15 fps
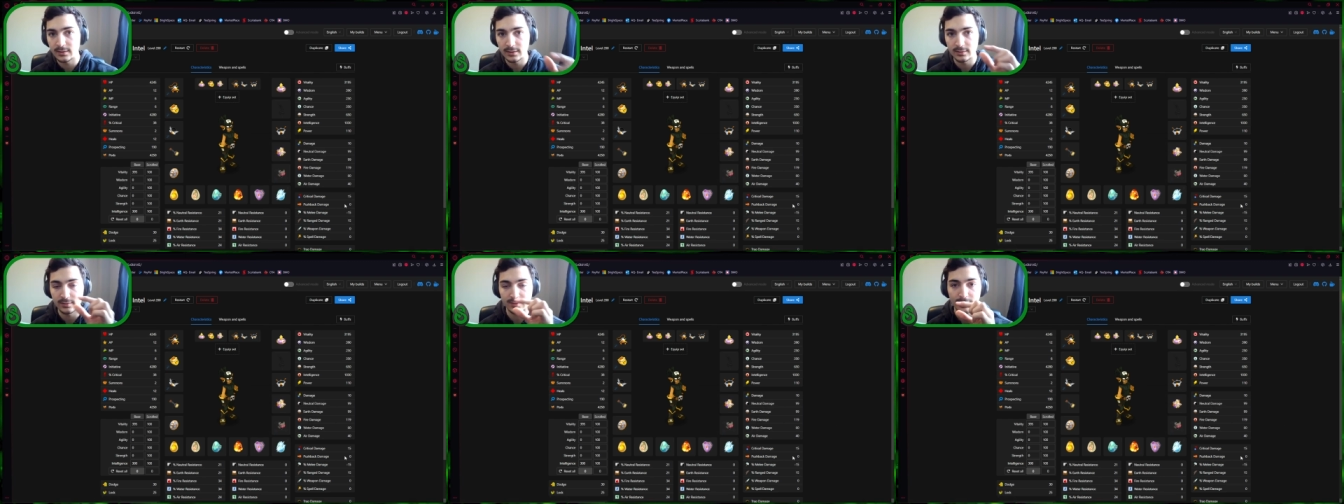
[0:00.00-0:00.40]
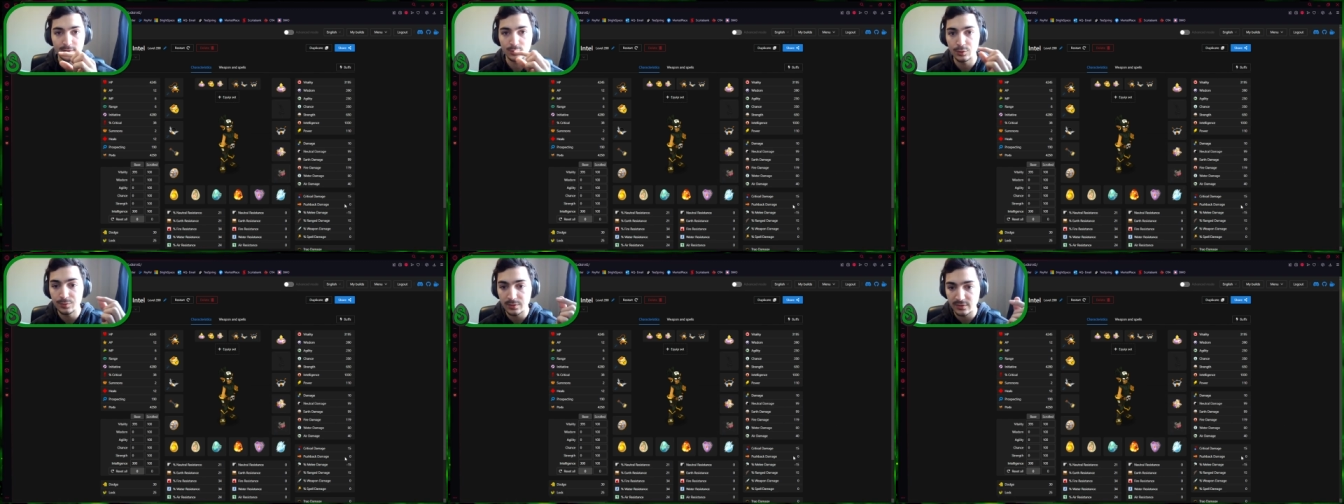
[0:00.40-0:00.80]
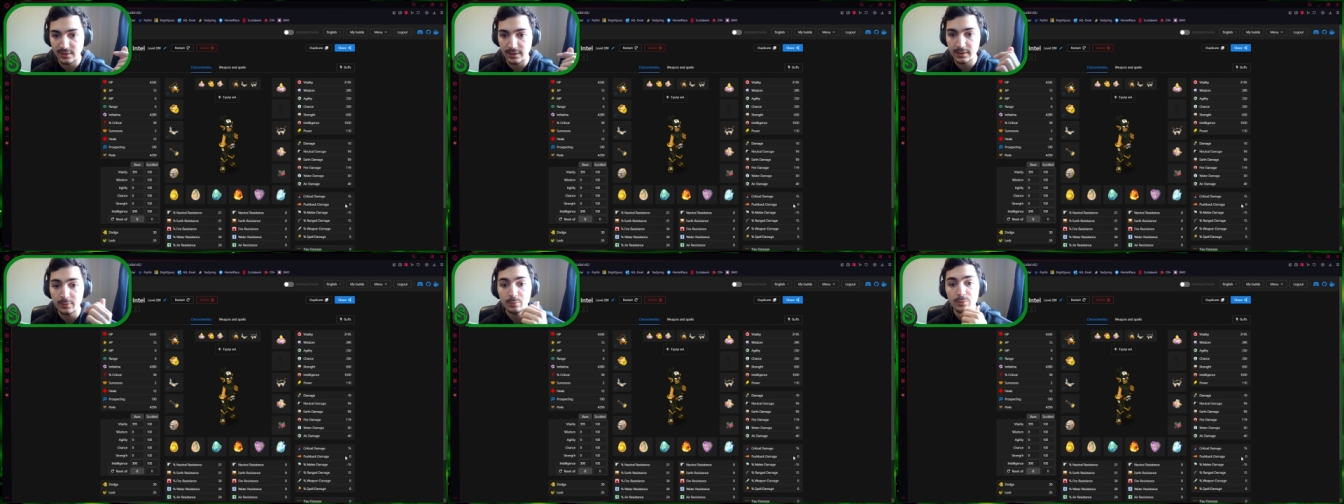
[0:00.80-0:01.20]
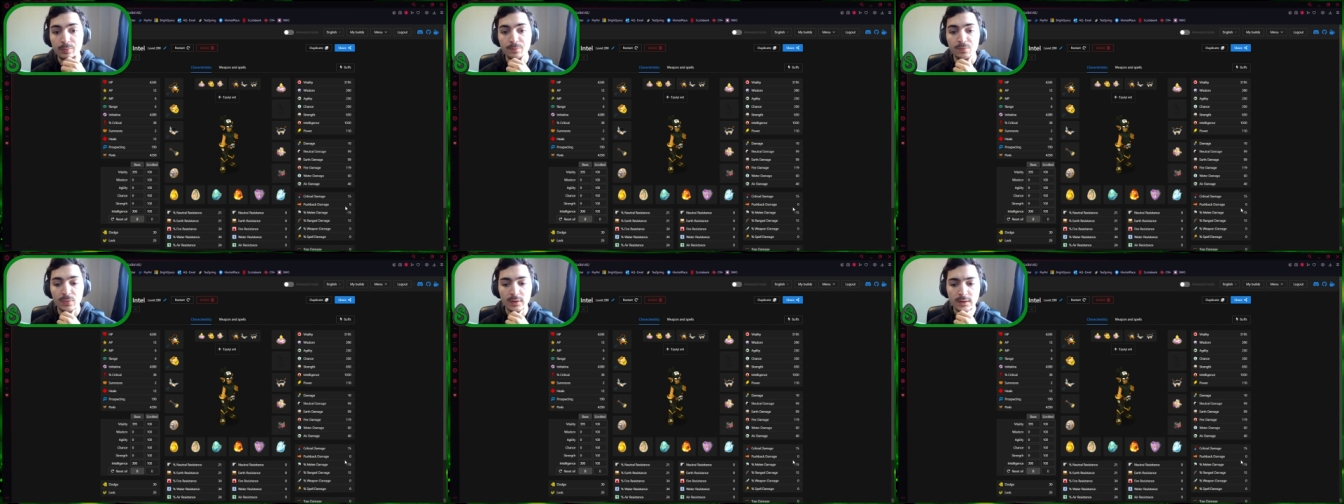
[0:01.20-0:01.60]
It's that Dofus lineup,
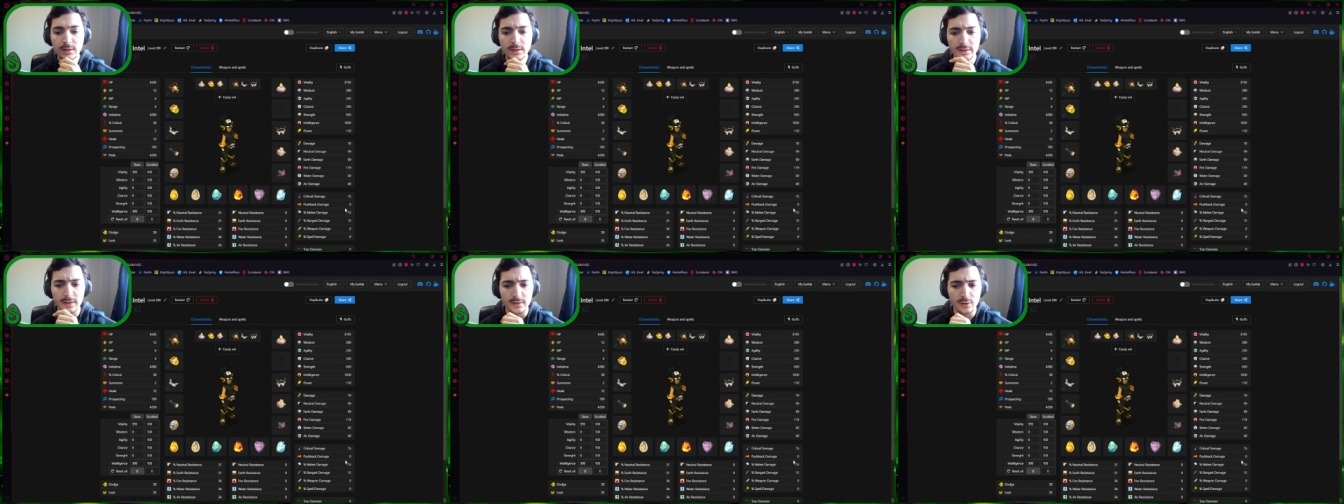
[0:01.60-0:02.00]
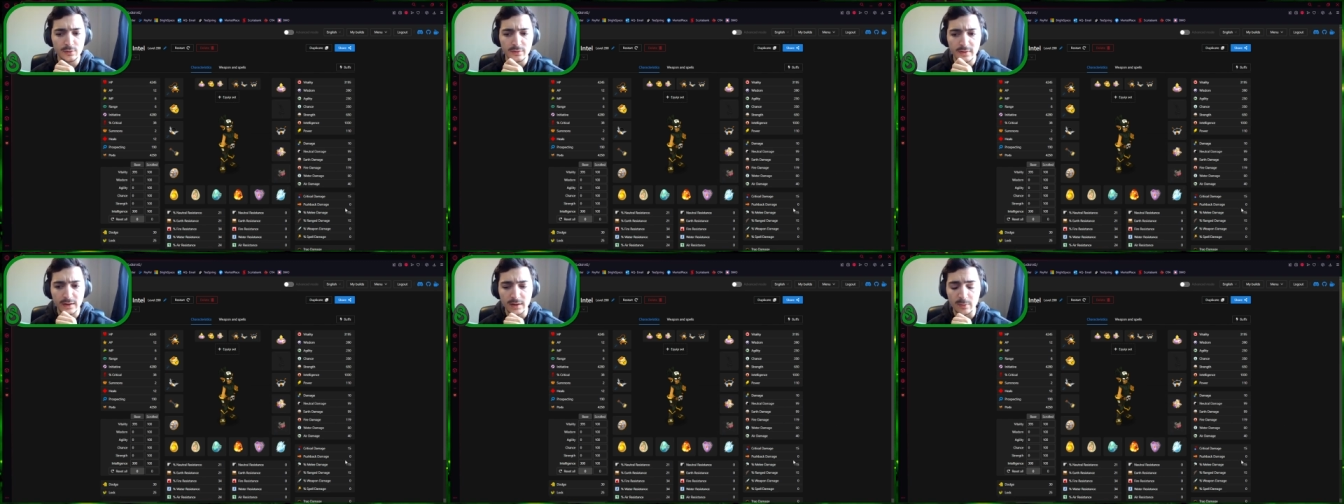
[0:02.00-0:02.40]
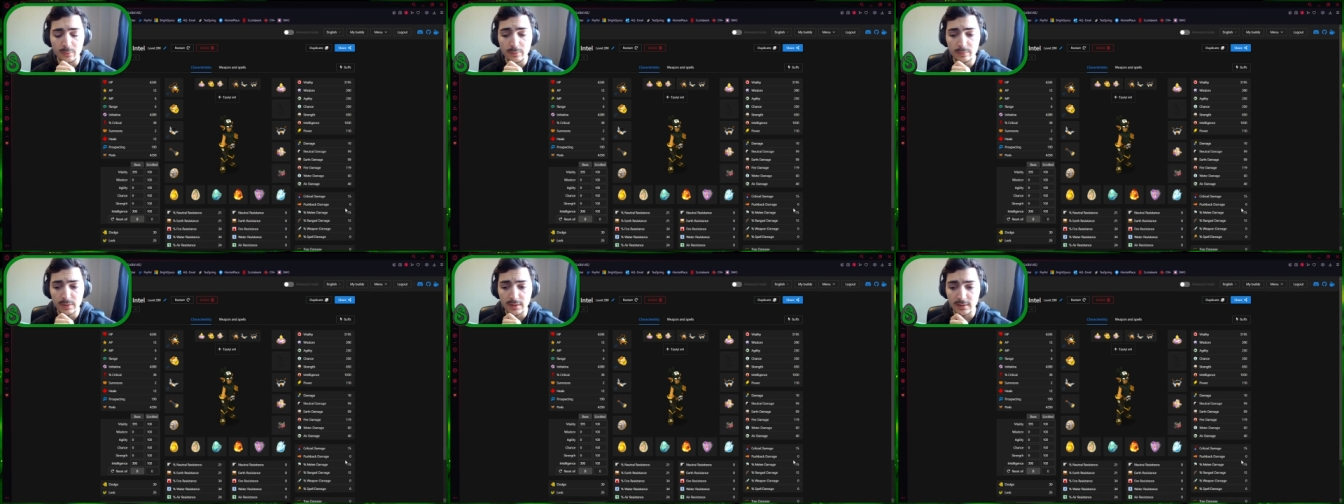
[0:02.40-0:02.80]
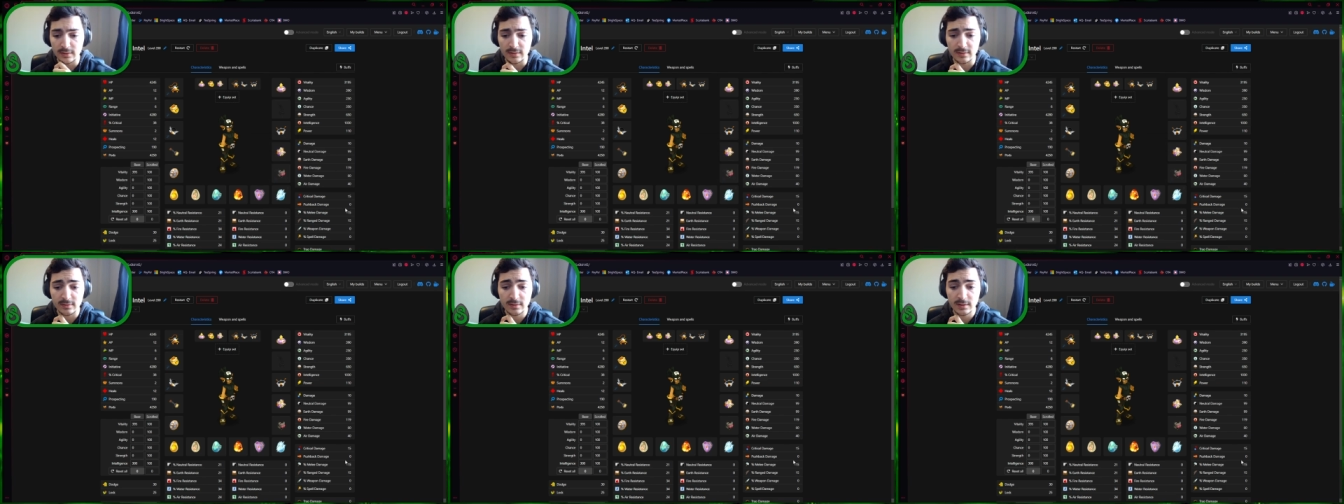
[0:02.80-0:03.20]
that Dofus lineup,
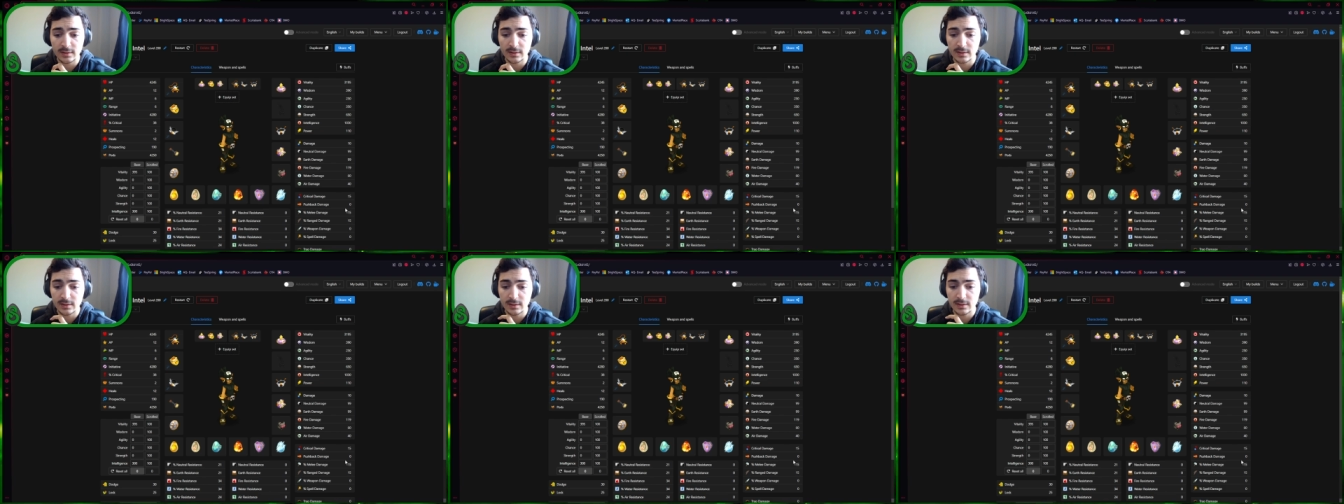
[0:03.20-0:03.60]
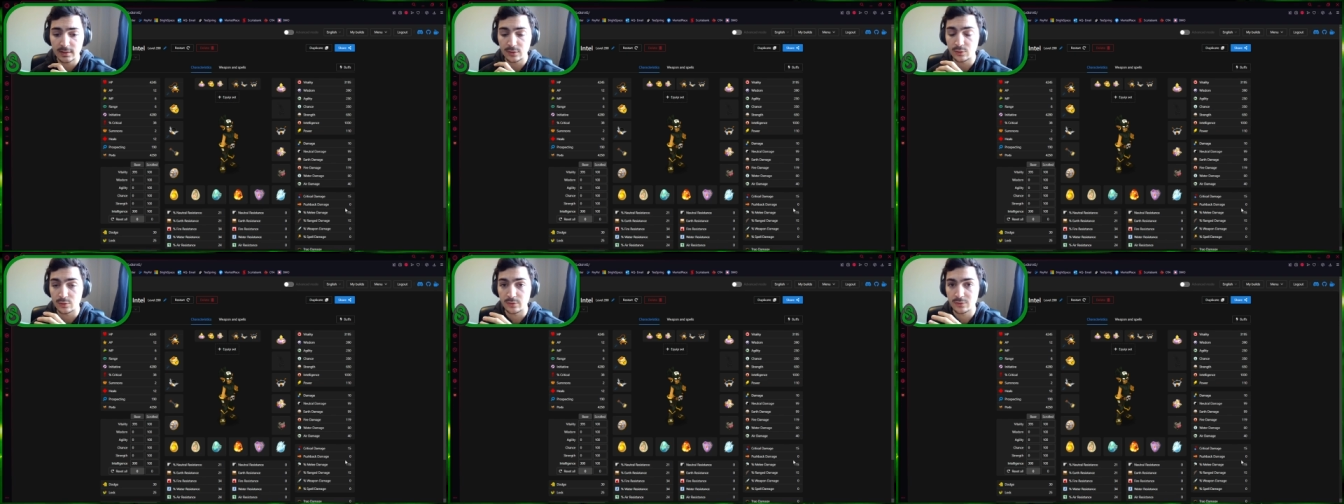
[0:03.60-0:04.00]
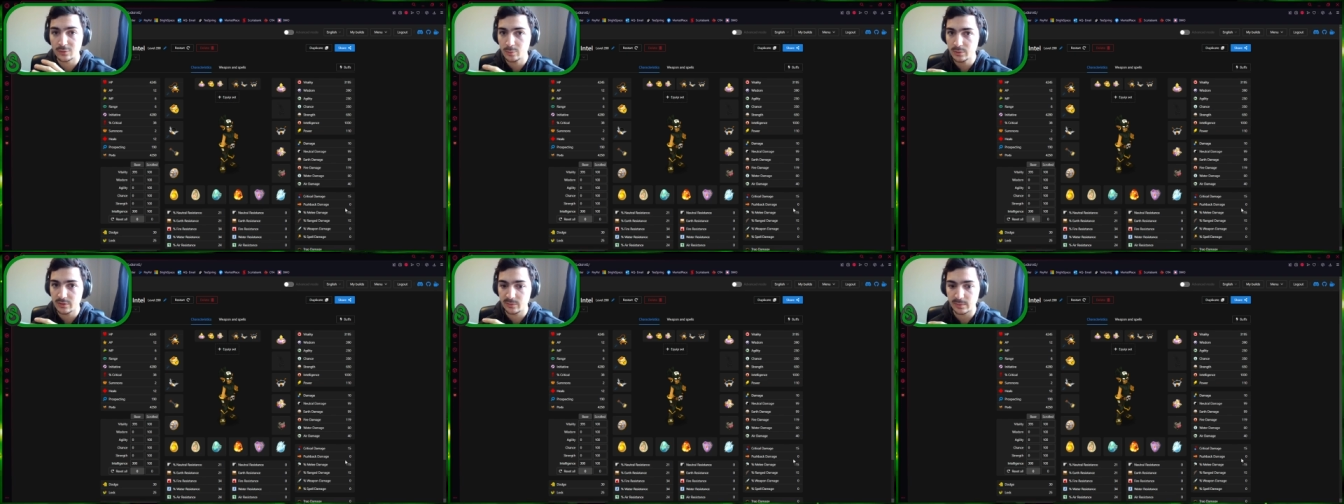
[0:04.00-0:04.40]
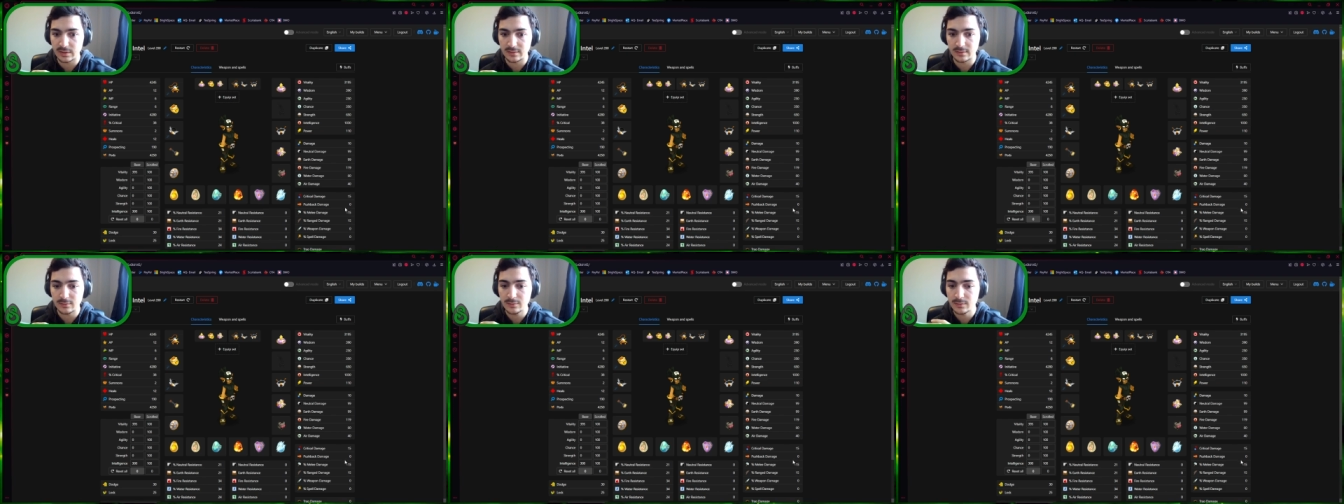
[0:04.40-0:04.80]
because they're super
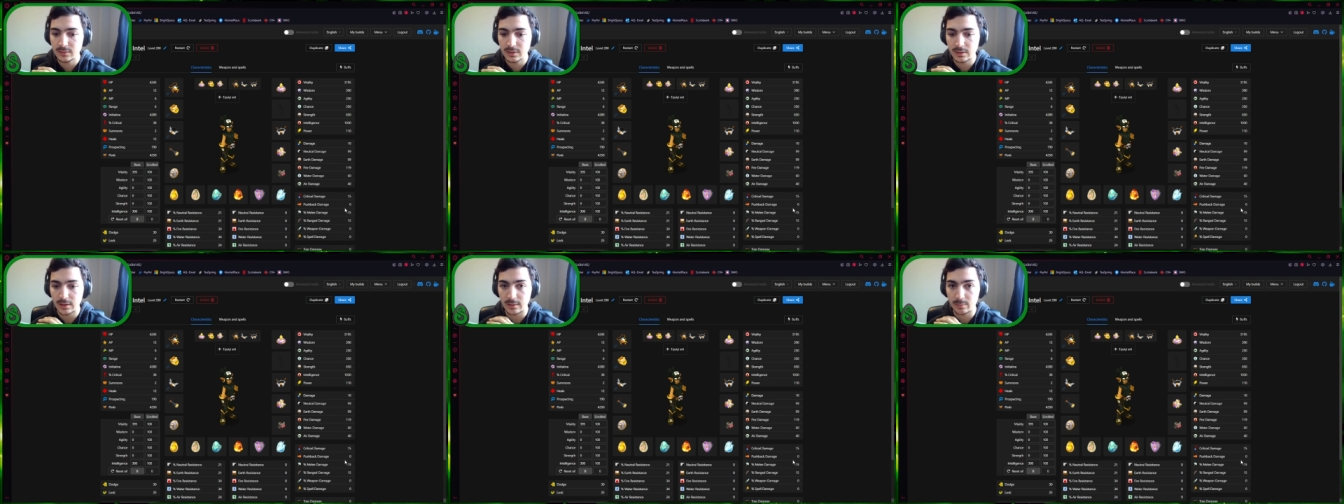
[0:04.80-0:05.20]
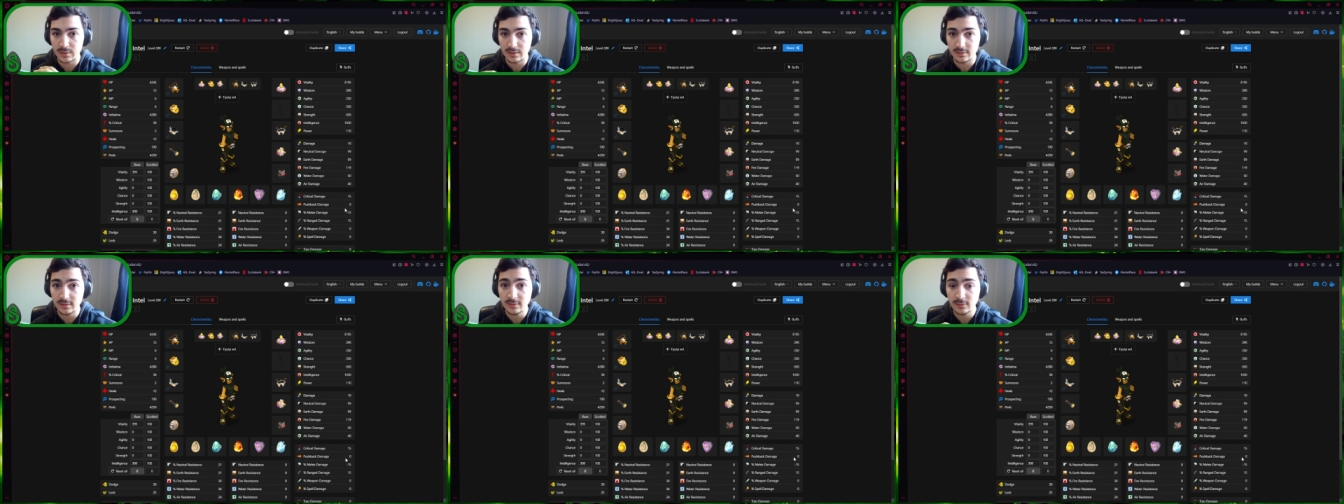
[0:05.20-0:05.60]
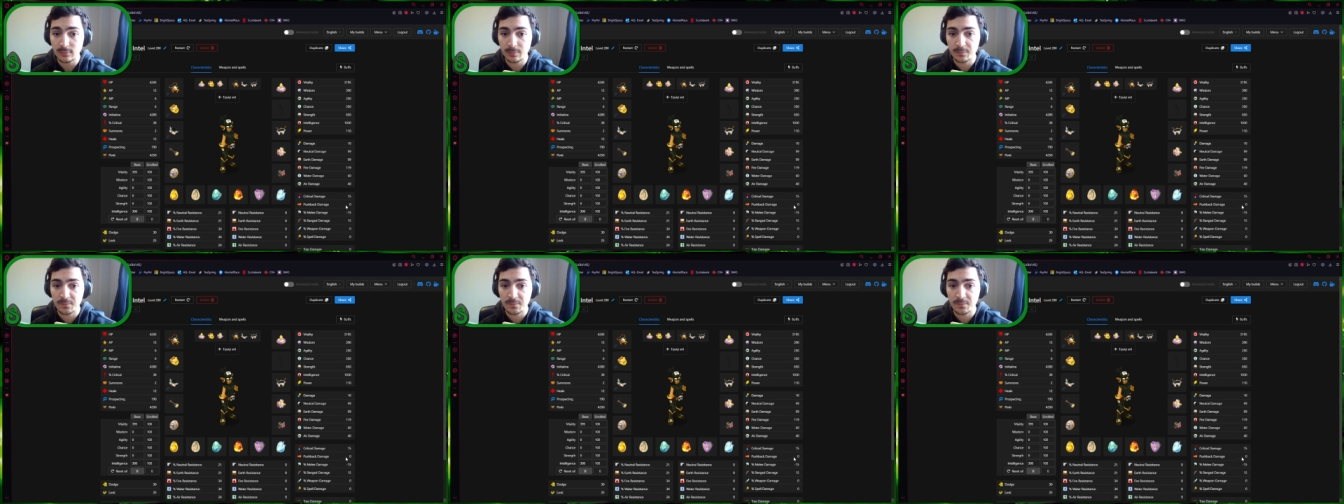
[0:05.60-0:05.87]
expensive uh, pieces,